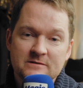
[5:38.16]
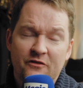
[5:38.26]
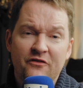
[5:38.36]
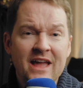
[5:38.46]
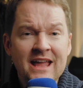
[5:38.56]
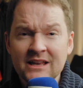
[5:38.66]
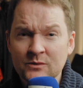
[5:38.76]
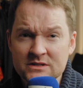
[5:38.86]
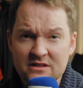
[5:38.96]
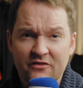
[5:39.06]

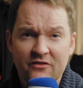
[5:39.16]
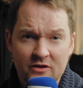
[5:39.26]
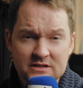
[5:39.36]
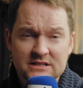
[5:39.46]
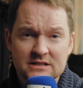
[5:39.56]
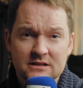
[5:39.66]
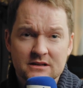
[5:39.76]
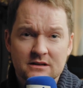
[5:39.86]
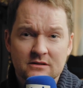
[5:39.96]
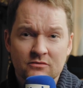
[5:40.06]
Fagin was the first
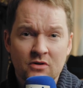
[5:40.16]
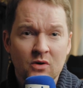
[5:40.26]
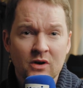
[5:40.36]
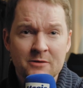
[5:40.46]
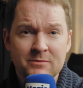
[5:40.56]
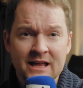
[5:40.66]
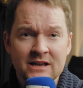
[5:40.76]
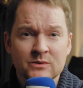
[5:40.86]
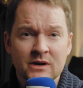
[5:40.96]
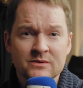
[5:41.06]
role I
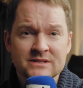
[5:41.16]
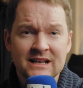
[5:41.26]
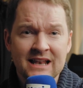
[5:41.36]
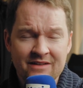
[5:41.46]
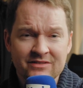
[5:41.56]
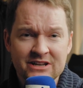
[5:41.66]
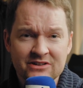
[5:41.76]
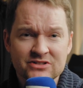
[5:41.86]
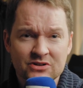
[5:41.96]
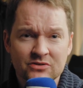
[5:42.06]
played when I was 11
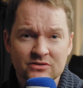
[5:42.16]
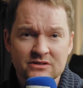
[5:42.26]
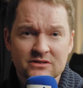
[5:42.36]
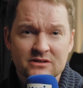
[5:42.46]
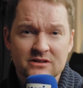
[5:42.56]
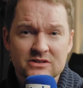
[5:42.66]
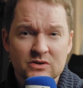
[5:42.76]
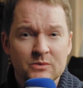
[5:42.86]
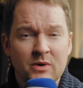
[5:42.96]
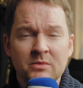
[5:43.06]
years old,
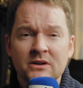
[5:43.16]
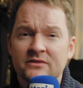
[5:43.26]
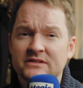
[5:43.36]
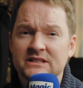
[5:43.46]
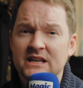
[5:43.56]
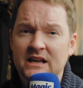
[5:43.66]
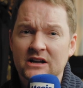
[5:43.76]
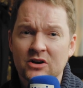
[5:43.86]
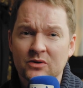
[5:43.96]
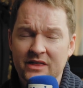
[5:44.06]
so I'd probably love to take
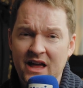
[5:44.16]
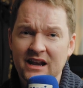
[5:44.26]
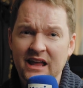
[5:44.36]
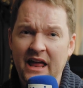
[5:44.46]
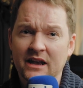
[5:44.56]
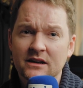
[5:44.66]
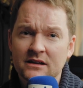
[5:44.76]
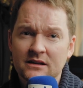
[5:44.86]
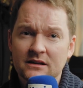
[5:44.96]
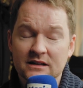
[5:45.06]
a go at that again
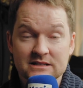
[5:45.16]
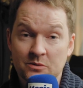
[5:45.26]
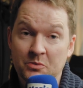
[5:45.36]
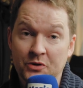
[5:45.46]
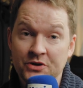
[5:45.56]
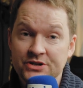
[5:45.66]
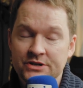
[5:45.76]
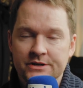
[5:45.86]
at some point.